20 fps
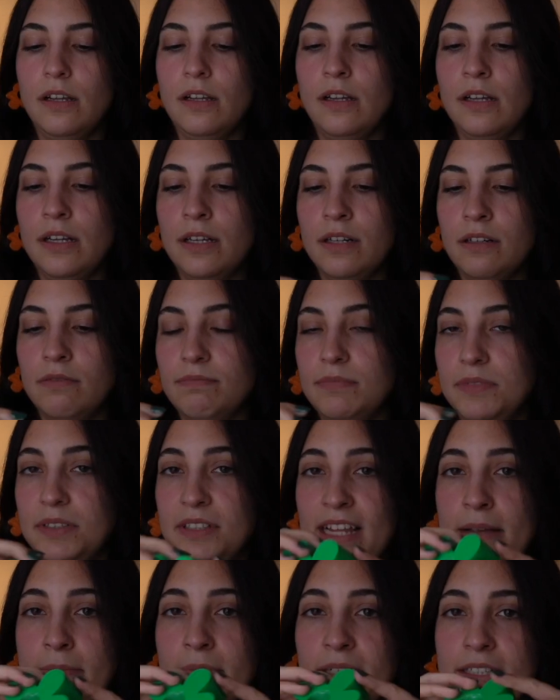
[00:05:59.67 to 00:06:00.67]
And
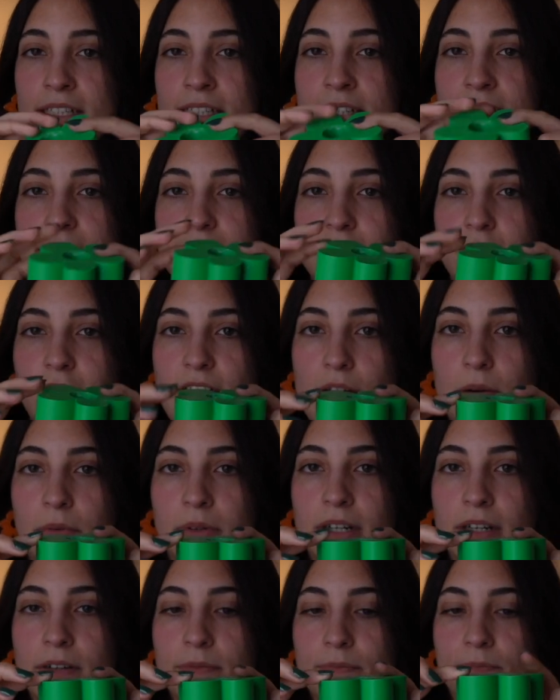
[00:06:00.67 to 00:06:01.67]
same as in this
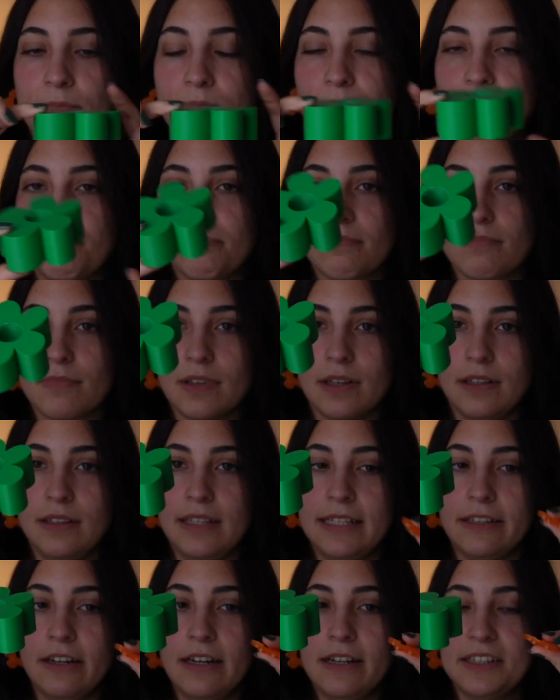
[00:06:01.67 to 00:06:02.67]
flower,
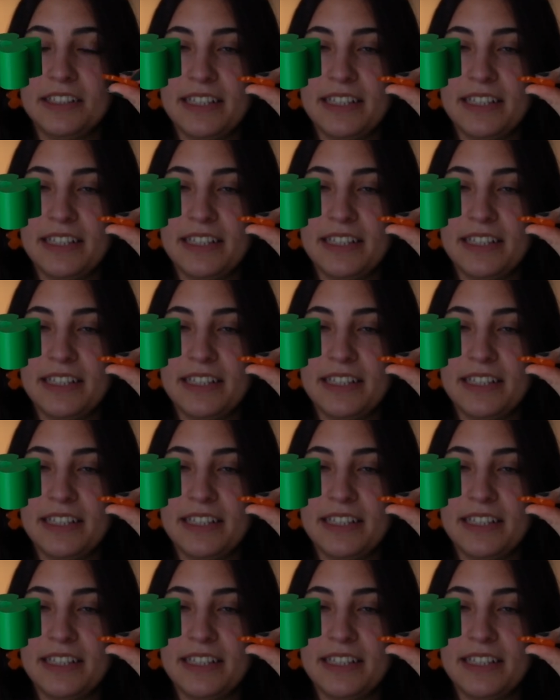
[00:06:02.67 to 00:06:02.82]
literally the